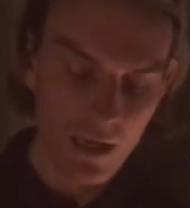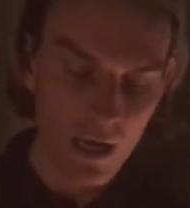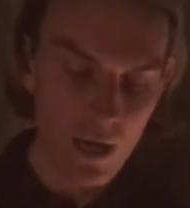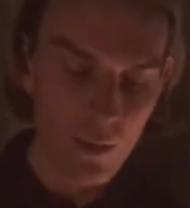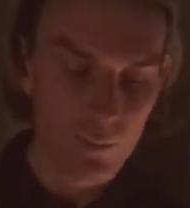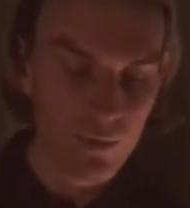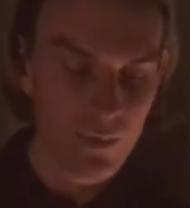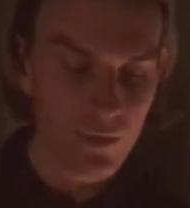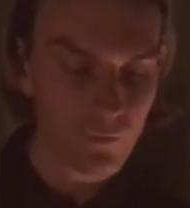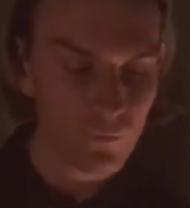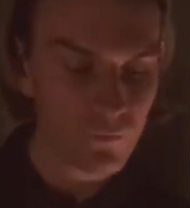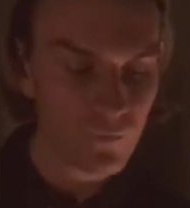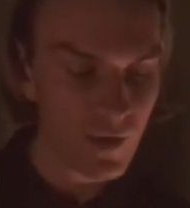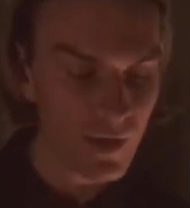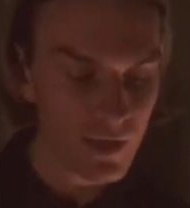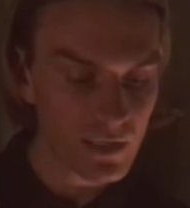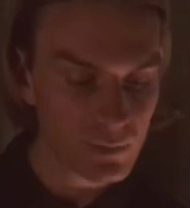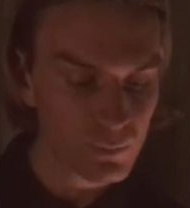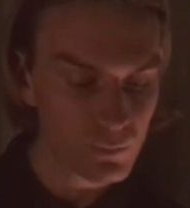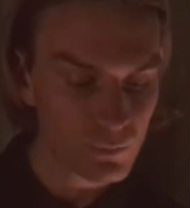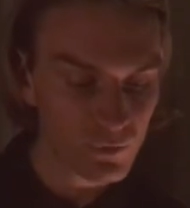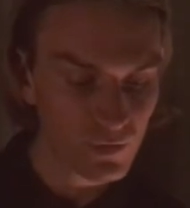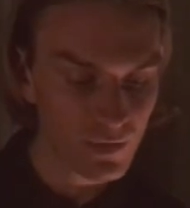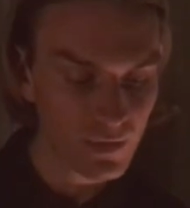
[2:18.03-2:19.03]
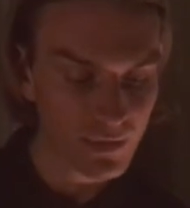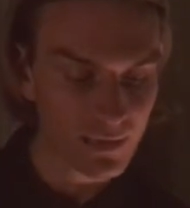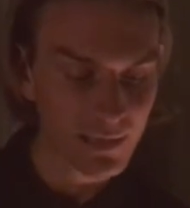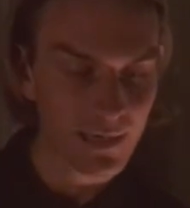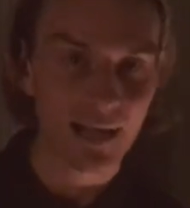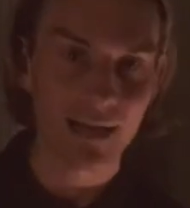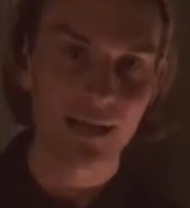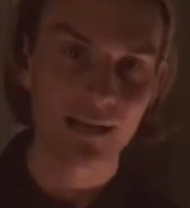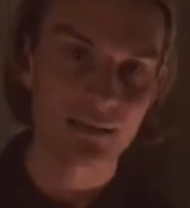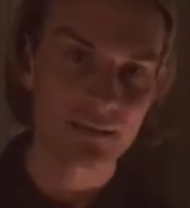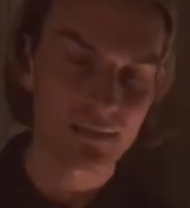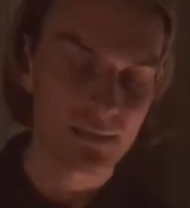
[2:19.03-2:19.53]
And when the first brick
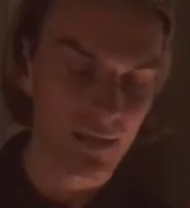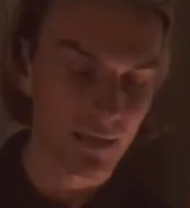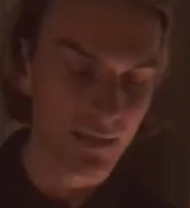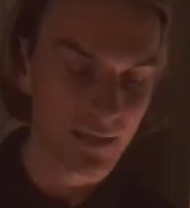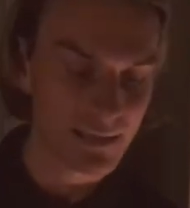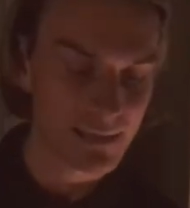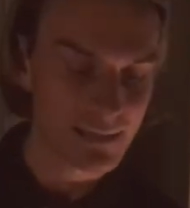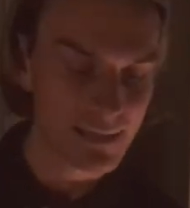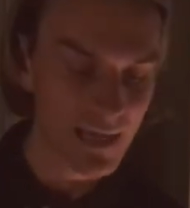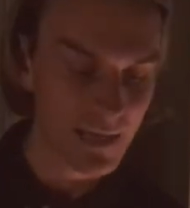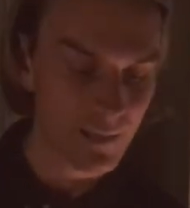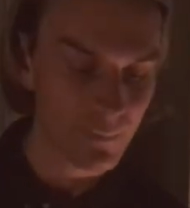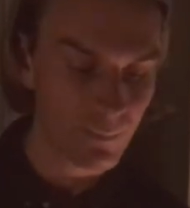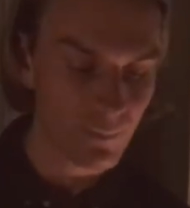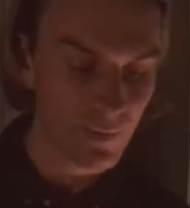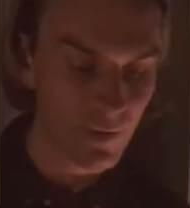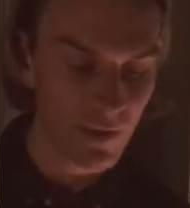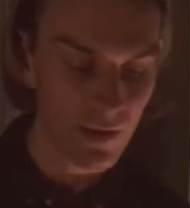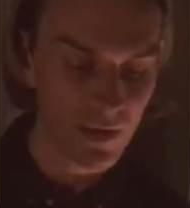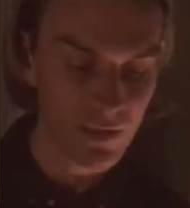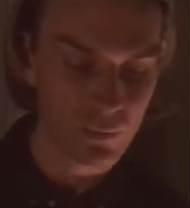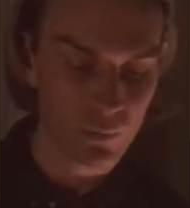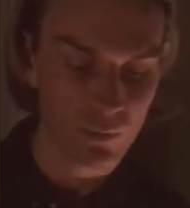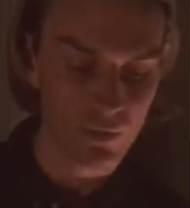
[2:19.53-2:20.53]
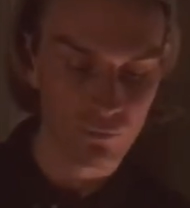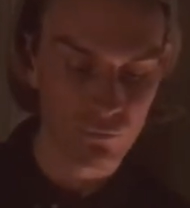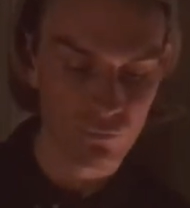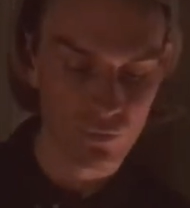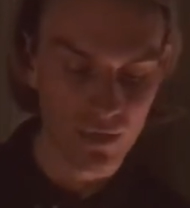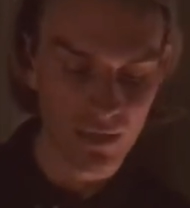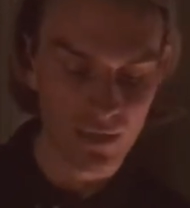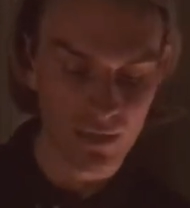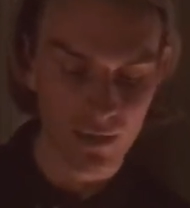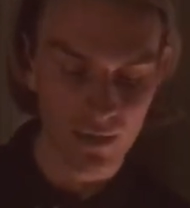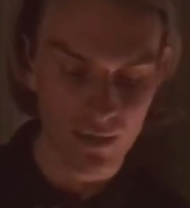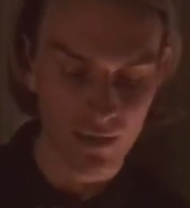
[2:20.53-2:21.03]
lands like a dead bird, we
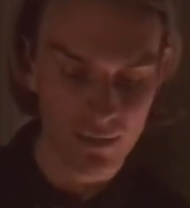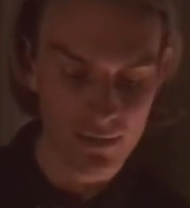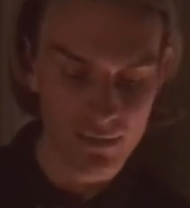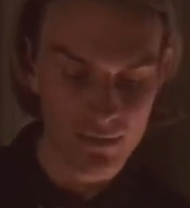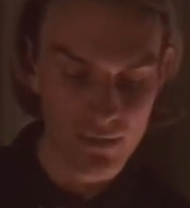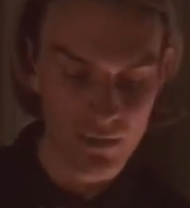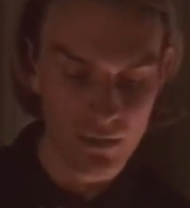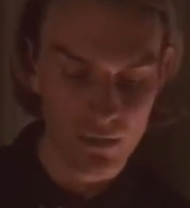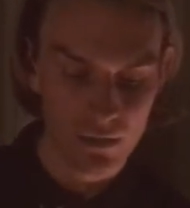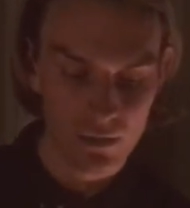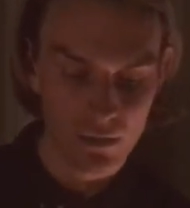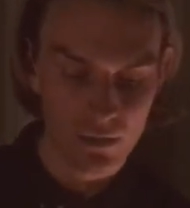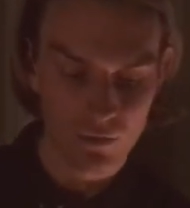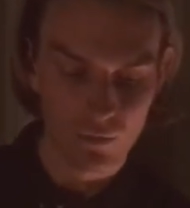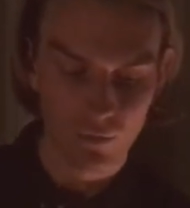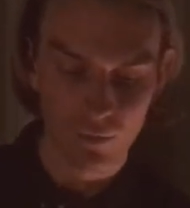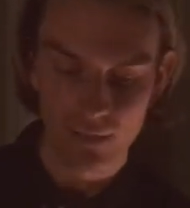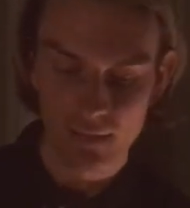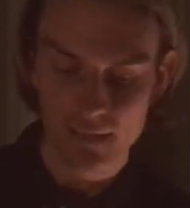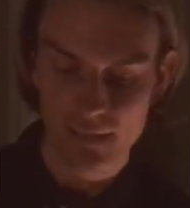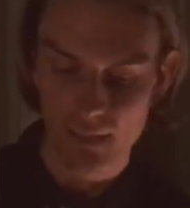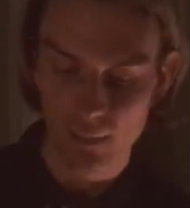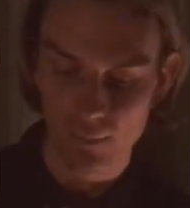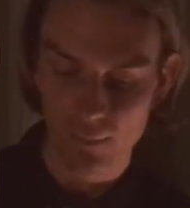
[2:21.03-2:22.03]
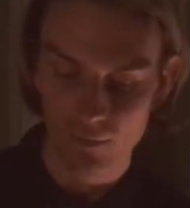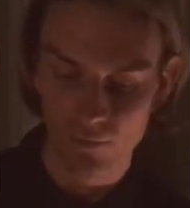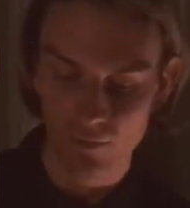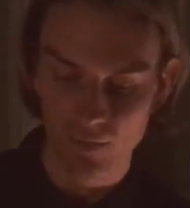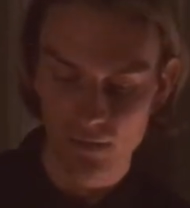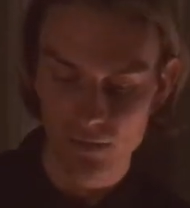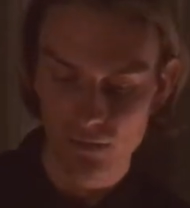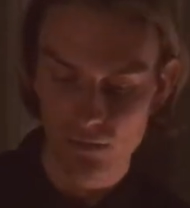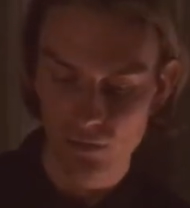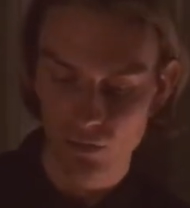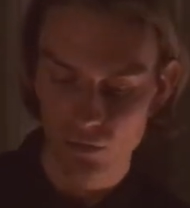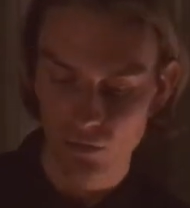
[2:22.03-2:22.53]
realise, or at least some of
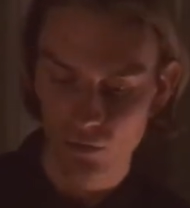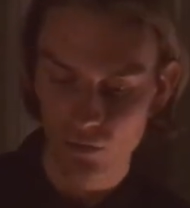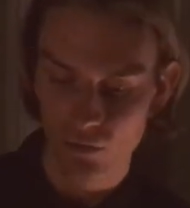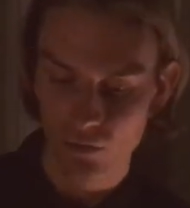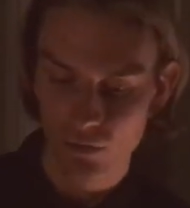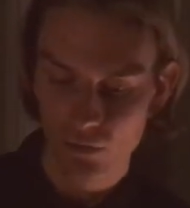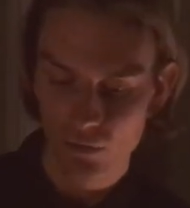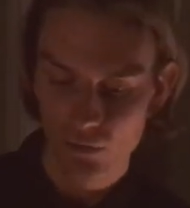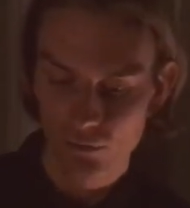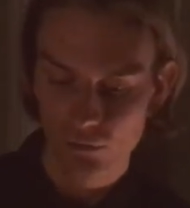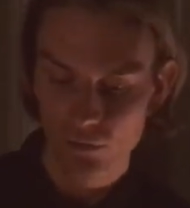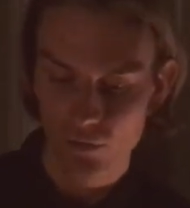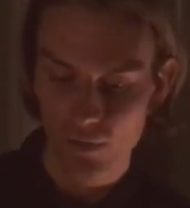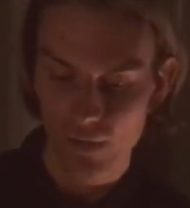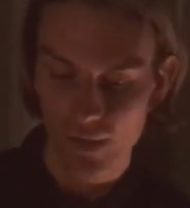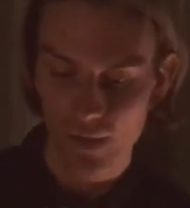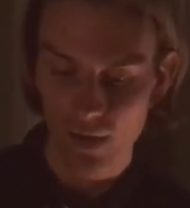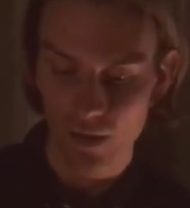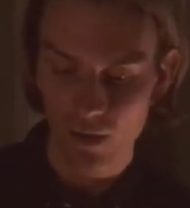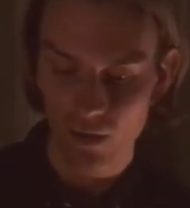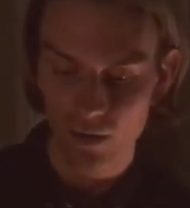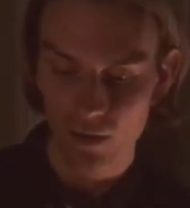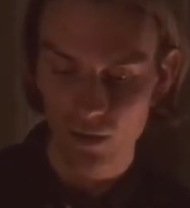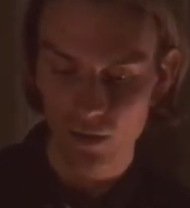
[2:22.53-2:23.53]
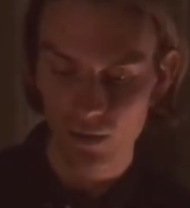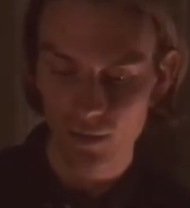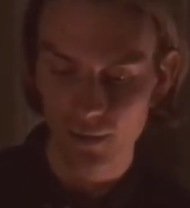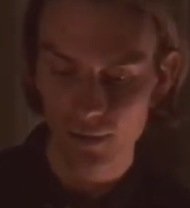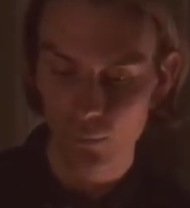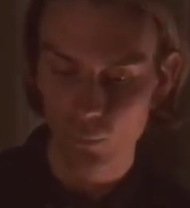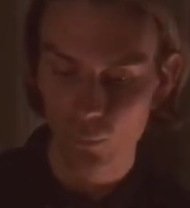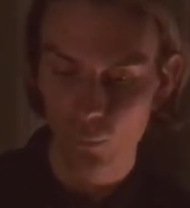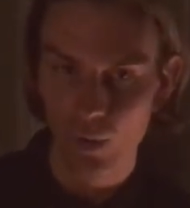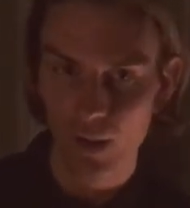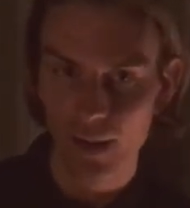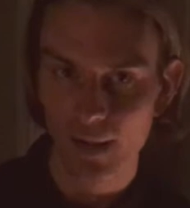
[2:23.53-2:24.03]
us do, that they are, in
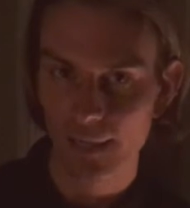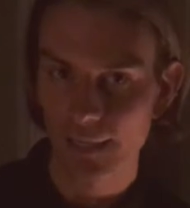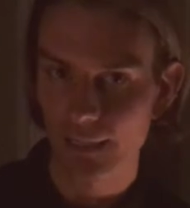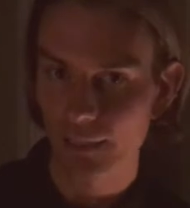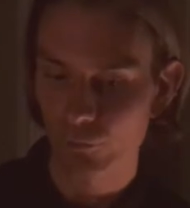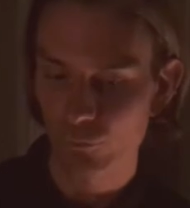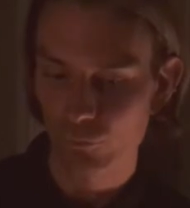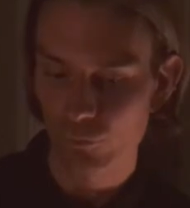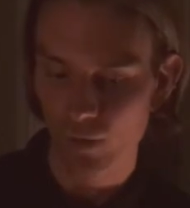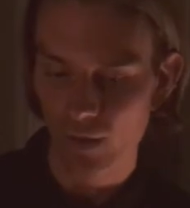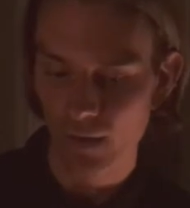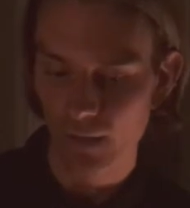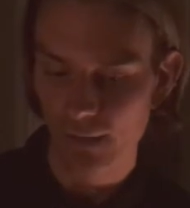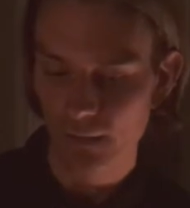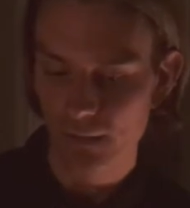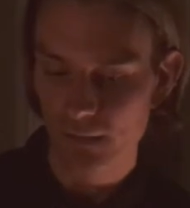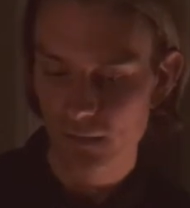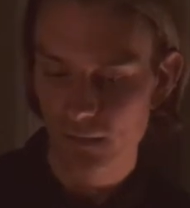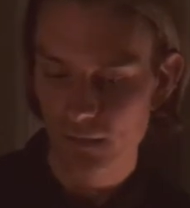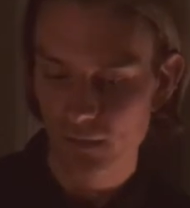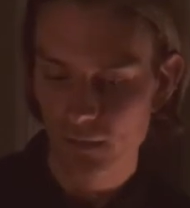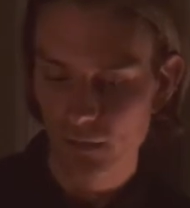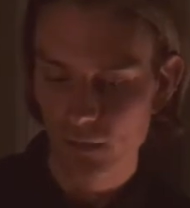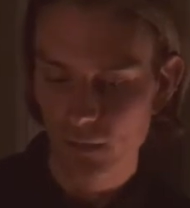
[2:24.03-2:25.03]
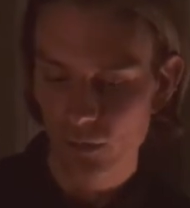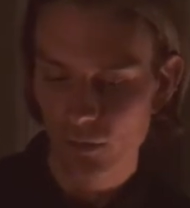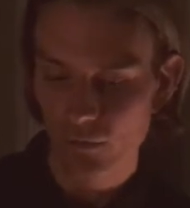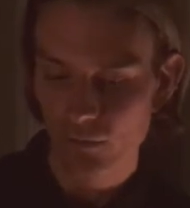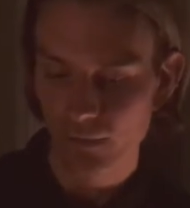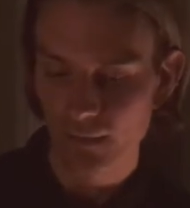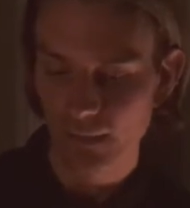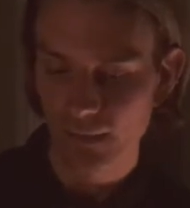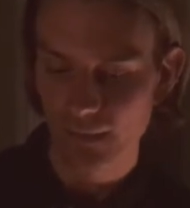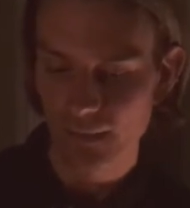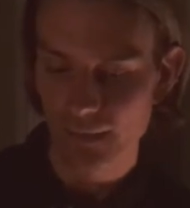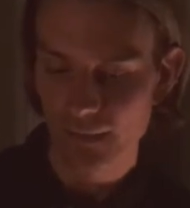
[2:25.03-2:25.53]
a way, right, or
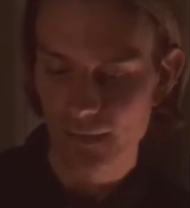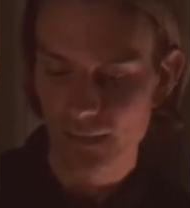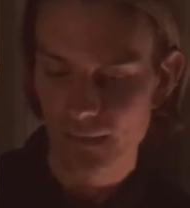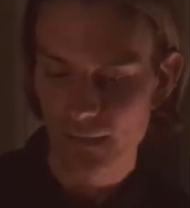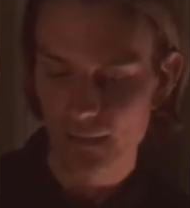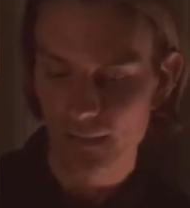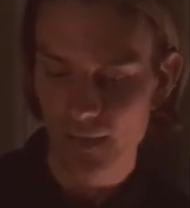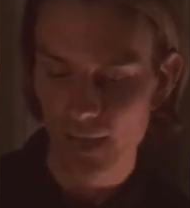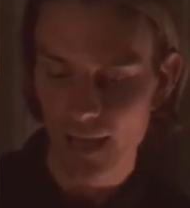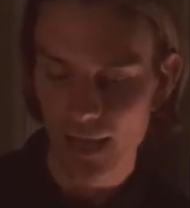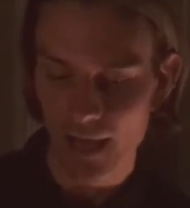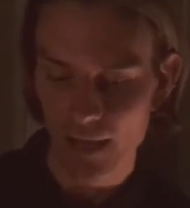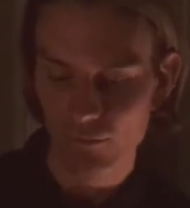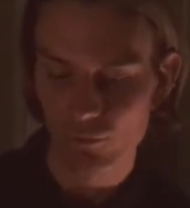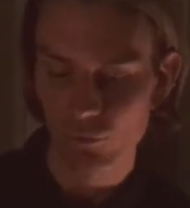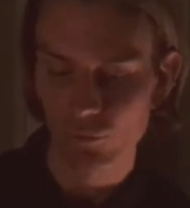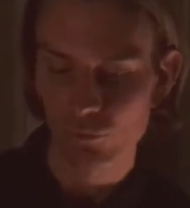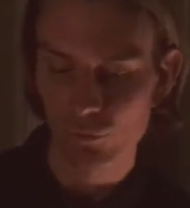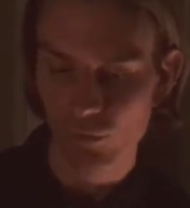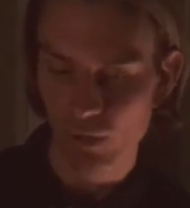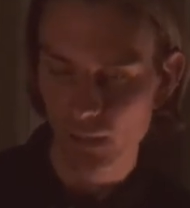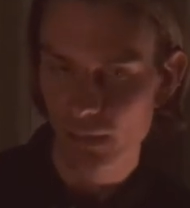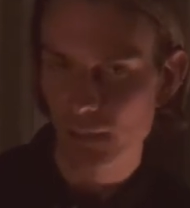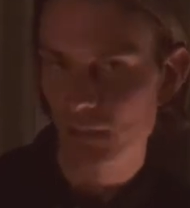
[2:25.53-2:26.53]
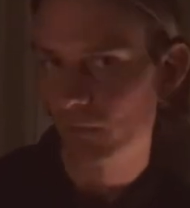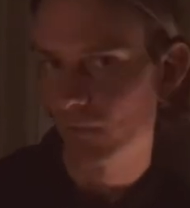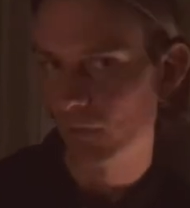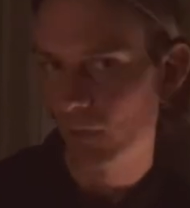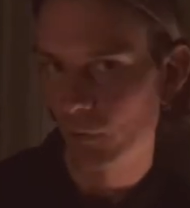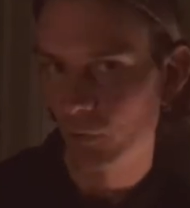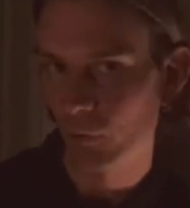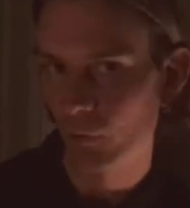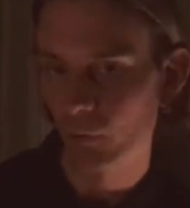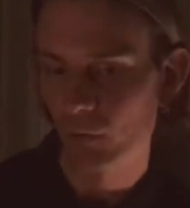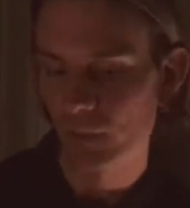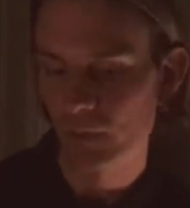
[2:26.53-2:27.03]
at least they have a right for the
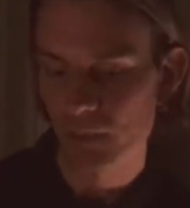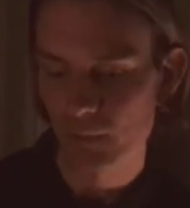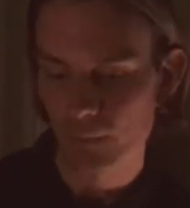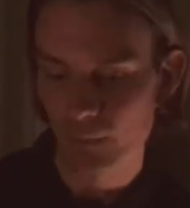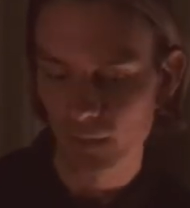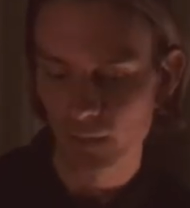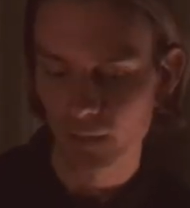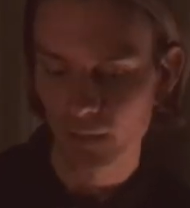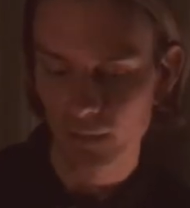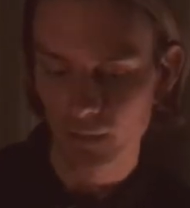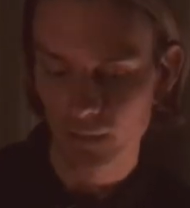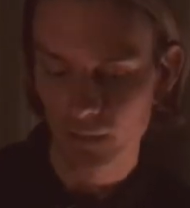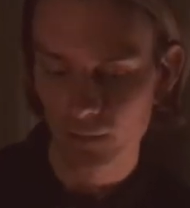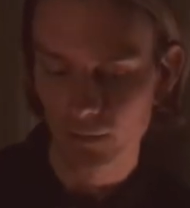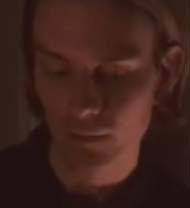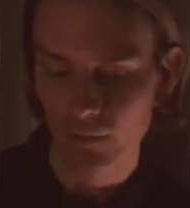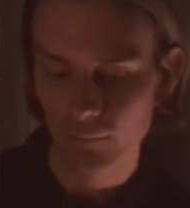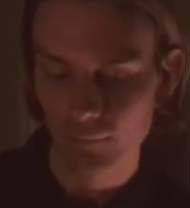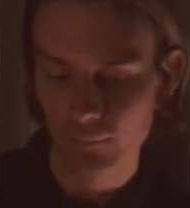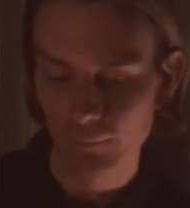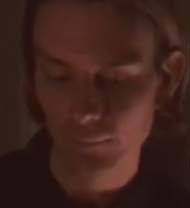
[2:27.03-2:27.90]
noise to be heard.